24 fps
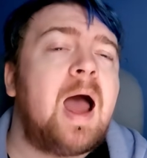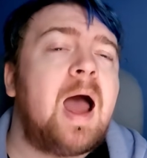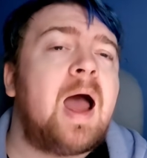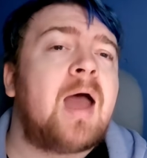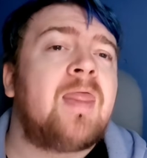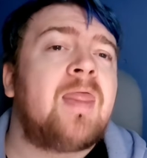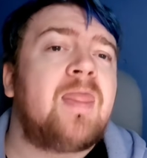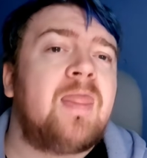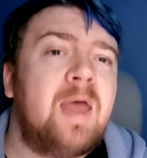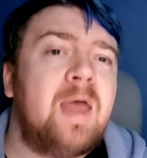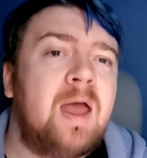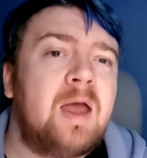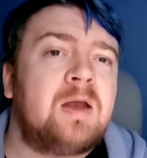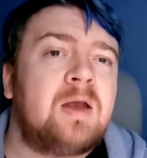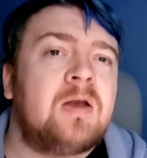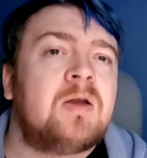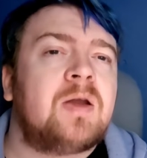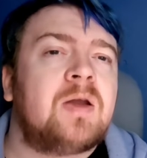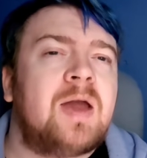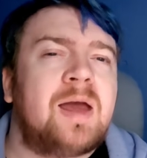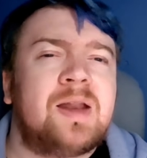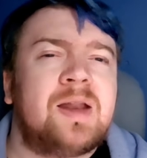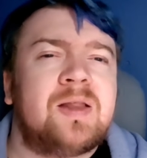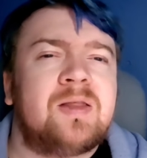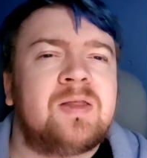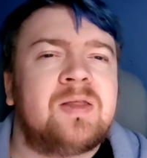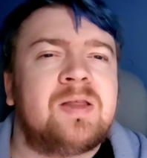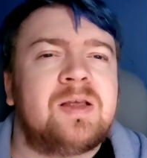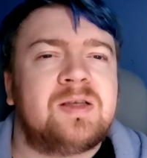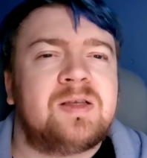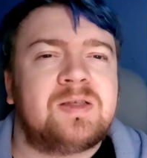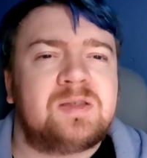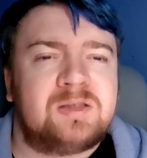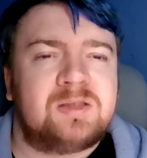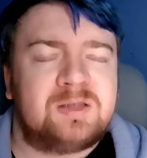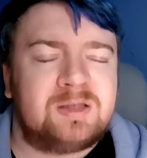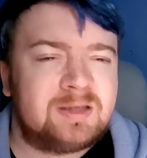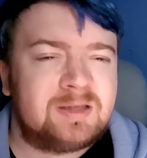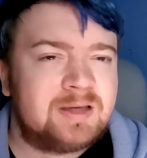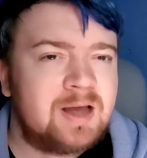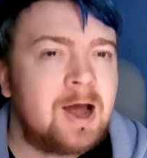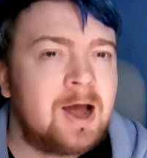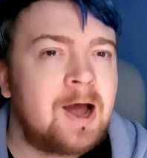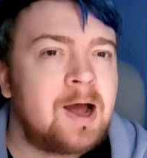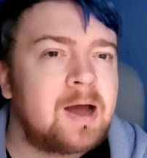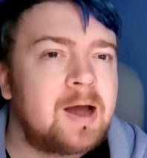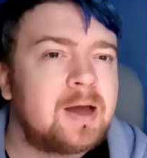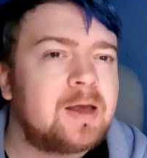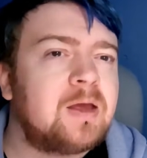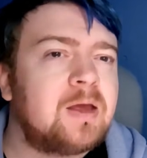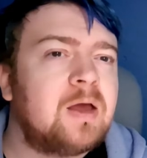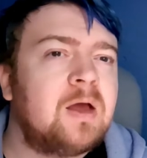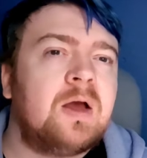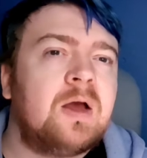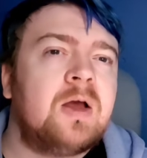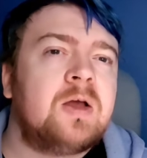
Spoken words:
and then let this die